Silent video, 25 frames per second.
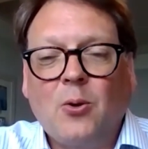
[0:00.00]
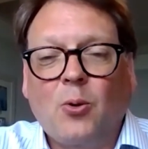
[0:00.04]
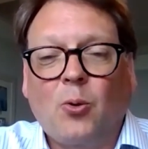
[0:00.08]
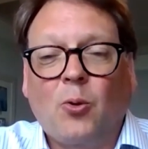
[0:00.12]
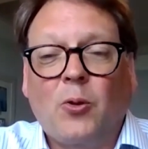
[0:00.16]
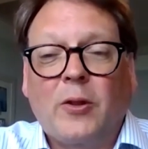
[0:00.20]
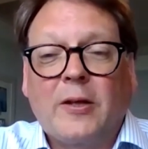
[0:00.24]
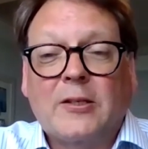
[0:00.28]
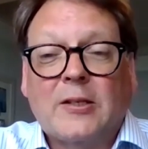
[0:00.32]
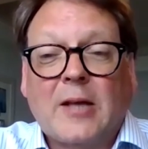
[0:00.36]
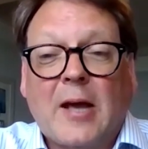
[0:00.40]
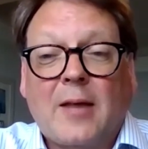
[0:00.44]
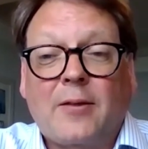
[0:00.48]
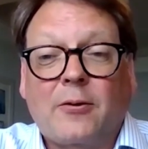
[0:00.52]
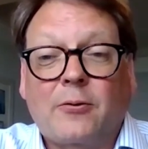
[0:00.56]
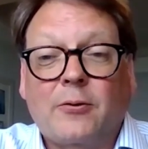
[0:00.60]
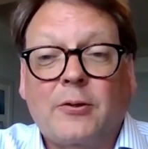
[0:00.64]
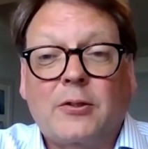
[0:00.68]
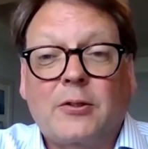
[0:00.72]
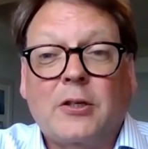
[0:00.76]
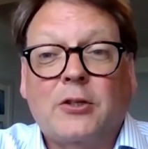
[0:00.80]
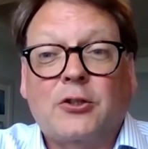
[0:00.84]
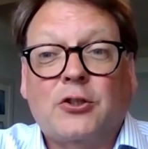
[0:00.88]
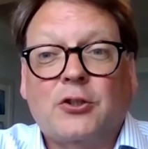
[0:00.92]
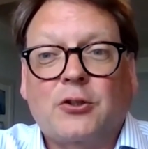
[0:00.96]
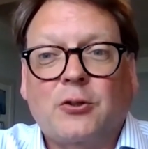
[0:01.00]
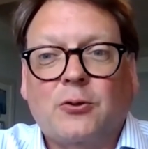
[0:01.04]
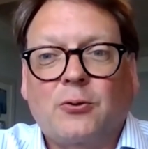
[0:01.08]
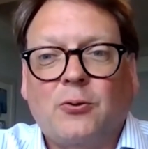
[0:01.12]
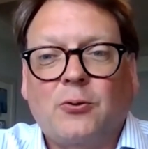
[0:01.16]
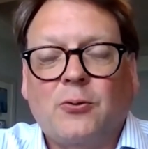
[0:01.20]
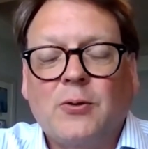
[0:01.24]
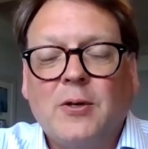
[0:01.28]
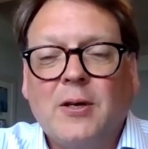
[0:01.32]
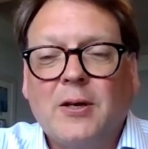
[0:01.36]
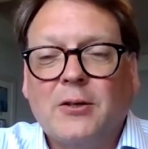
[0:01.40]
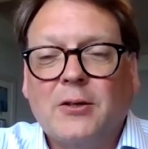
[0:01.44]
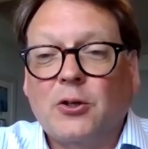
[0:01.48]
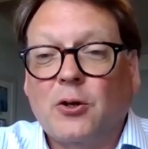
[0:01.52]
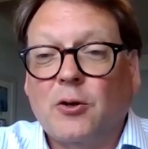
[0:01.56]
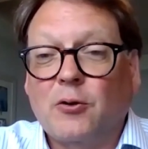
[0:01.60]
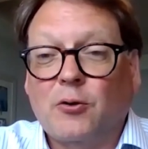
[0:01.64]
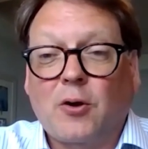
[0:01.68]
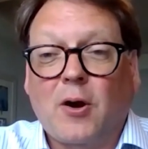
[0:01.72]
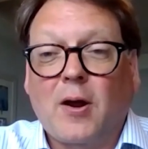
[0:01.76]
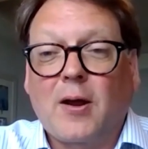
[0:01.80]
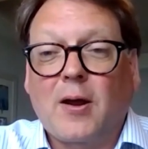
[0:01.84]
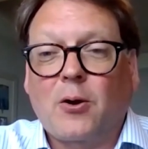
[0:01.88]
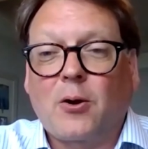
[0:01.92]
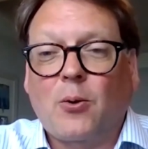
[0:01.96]
all these other additional, because
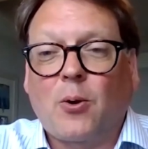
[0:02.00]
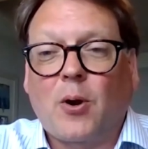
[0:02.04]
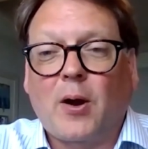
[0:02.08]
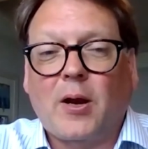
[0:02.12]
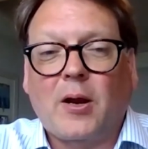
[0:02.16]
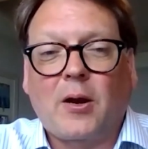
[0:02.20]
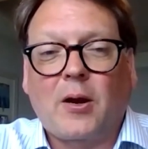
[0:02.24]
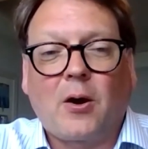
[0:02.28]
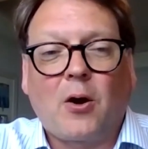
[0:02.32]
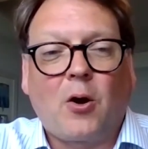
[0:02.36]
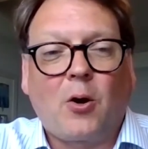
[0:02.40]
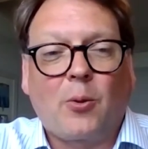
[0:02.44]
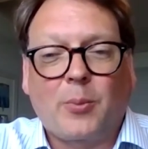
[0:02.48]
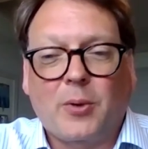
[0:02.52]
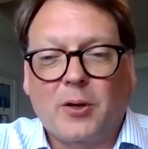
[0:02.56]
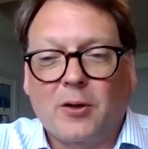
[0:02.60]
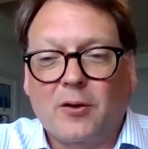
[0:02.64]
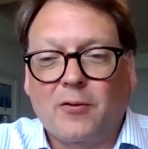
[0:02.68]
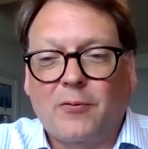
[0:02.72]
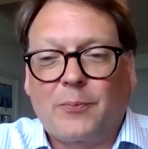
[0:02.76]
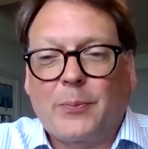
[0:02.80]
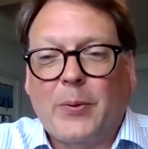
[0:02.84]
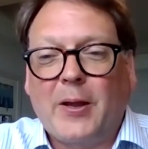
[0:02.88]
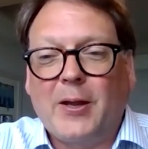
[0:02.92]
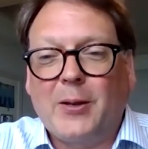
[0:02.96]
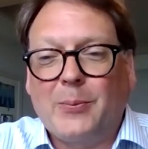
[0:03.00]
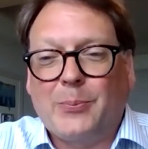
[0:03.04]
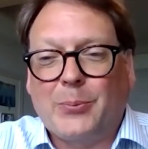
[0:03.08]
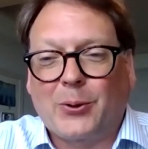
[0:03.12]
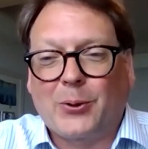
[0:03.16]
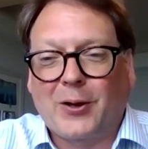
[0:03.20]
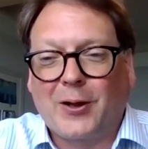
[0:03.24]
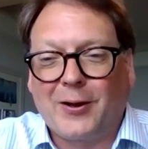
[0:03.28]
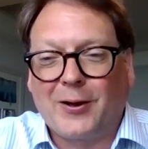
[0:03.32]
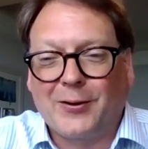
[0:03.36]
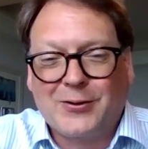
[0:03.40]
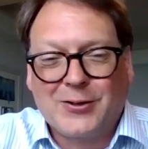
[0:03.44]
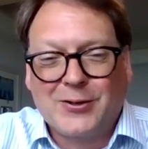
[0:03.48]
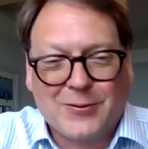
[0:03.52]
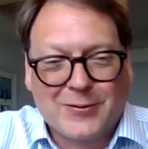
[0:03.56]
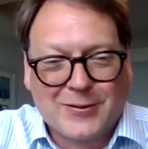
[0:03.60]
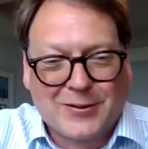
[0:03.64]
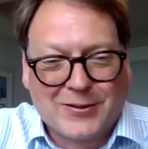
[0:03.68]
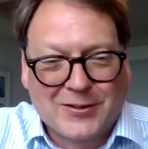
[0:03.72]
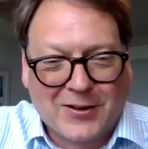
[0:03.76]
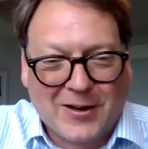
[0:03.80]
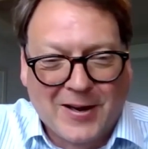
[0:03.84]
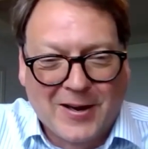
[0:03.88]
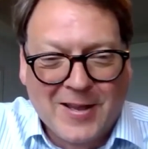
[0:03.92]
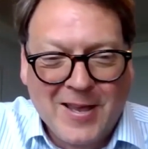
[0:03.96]
you're growing quite an army of people, aren't you?
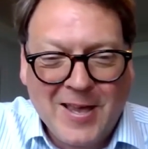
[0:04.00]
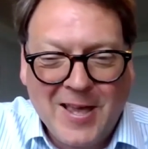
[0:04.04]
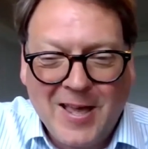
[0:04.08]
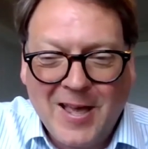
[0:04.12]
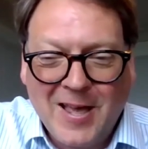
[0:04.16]
It's